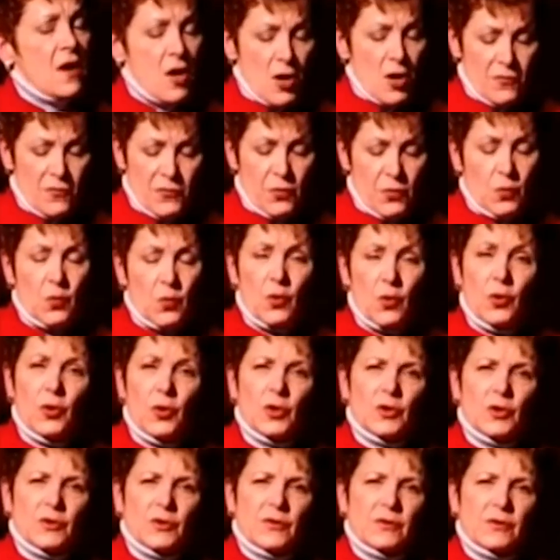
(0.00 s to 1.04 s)
of the
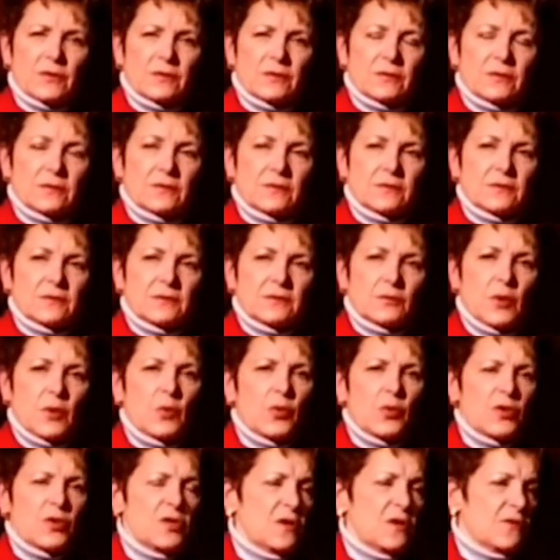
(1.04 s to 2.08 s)
world, we
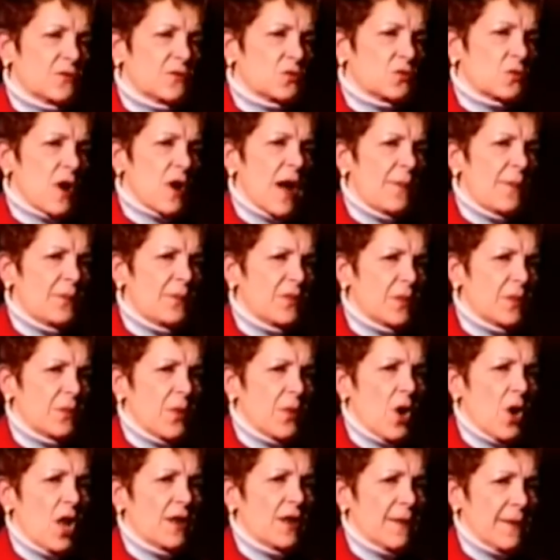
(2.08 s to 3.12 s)
wouldn't have dropped the
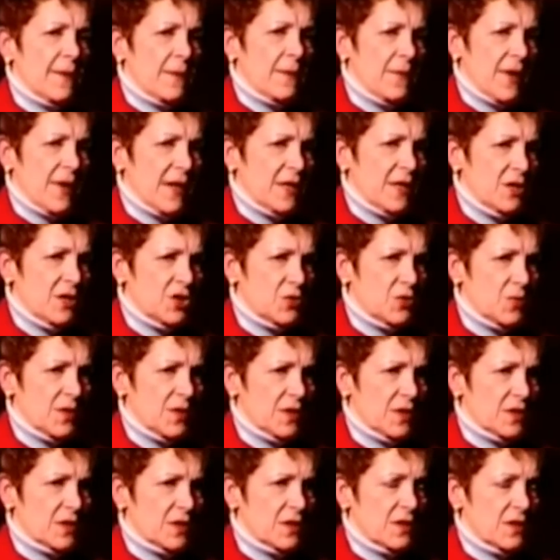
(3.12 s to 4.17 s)
ball on the
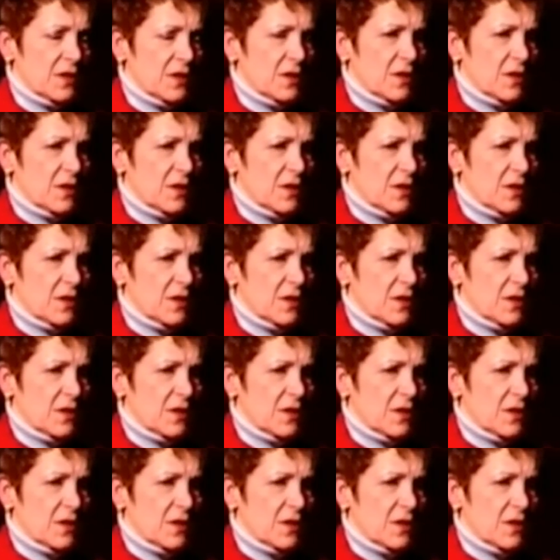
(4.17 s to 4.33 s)
management